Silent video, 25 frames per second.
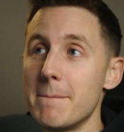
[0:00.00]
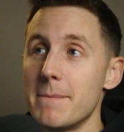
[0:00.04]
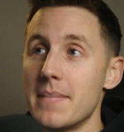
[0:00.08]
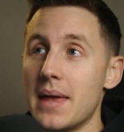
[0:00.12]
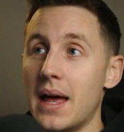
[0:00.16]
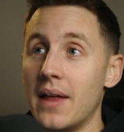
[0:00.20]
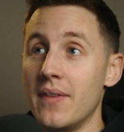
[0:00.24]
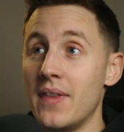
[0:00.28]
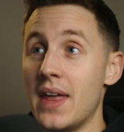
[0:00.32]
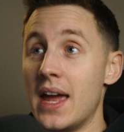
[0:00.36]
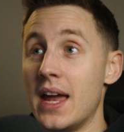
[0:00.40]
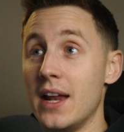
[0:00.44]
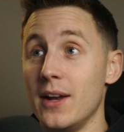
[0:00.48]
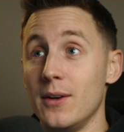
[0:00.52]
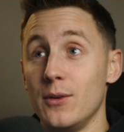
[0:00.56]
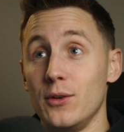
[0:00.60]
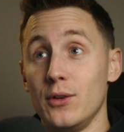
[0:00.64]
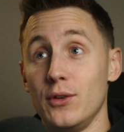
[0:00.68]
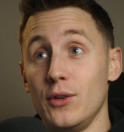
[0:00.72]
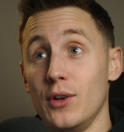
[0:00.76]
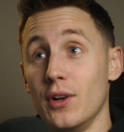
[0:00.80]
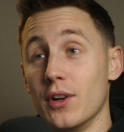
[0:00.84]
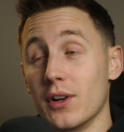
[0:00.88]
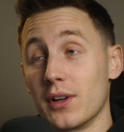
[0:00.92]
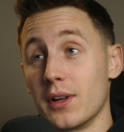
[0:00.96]
And then
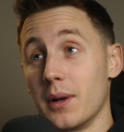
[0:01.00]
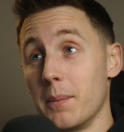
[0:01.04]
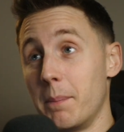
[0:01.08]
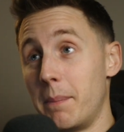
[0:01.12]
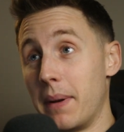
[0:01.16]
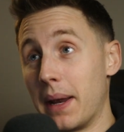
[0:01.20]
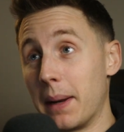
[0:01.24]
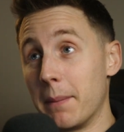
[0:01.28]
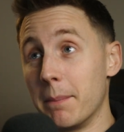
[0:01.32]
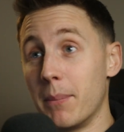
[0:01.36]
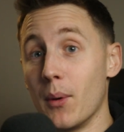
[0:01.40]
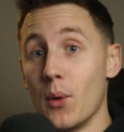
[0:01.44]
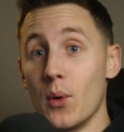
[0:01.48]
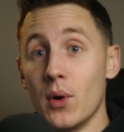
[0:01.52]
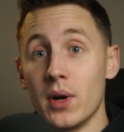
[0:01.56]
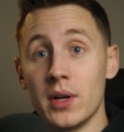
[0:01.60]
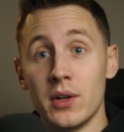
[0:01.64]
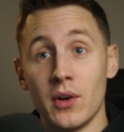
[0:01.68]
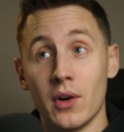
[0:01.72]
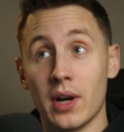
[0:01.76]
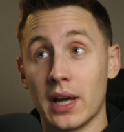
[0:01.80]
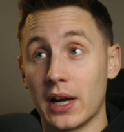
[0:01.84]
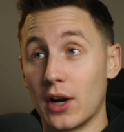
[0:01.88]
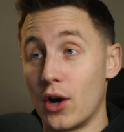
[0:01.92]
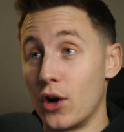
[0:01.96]
you look at a big boy and
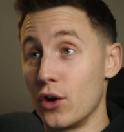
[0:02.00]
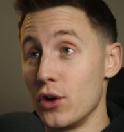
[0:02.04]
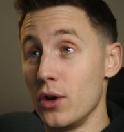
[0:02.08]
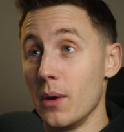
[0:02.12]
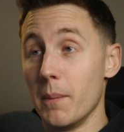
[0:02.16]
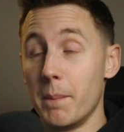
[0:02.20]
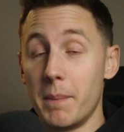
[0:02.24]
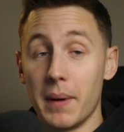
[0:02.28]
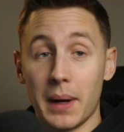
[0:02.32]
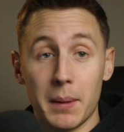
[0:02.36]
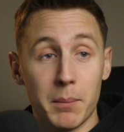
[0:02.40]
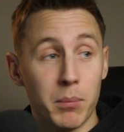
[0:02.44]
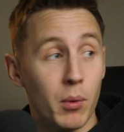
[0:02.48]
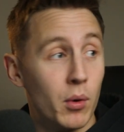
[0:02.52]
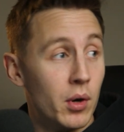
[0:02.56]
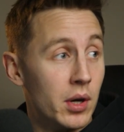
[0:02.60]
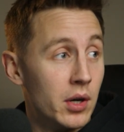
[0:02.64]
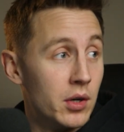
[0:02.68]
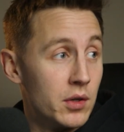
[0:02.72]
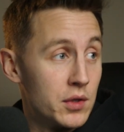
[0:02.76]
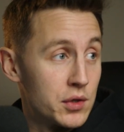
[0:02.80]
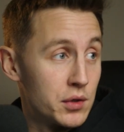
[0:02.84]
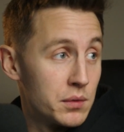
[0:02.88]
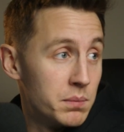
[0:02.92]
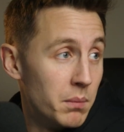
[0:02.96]
you're like, are you a big boy
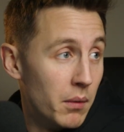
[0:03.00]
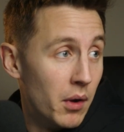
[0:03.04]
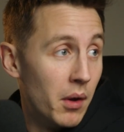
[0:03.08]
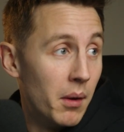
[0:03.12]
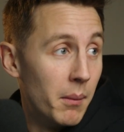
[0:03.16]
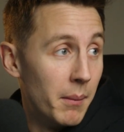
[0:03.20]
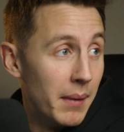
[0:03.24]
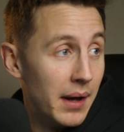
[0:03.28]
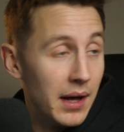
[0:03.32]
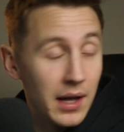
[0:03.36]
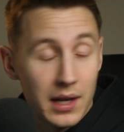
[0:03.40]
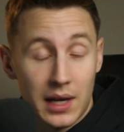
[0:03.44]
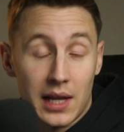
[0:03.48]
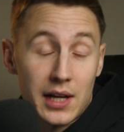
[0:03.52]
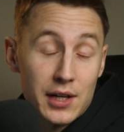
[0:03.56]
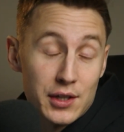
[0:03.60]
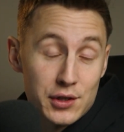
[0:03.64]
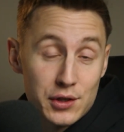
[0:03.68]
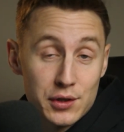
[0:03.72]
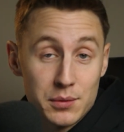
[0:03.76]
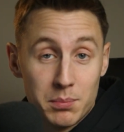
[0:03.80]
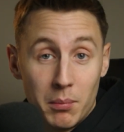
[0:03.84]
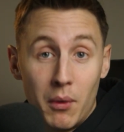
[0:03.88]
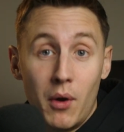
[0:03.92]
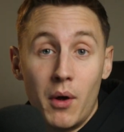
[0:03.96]
or a small
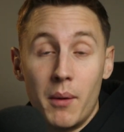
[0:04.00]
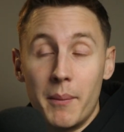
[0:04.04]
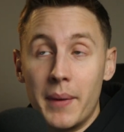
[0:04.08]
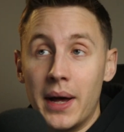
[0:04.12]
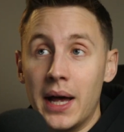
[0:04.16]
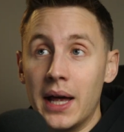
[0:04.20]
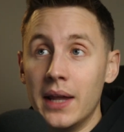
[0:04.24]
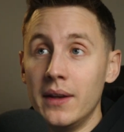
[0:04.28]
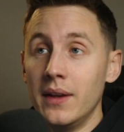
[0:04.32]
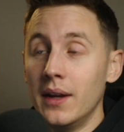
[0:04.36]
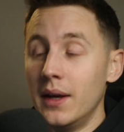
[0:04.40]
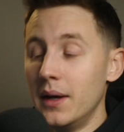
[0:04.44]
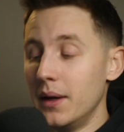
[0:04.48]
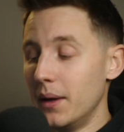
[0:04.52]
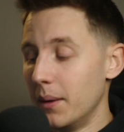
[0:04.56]
man?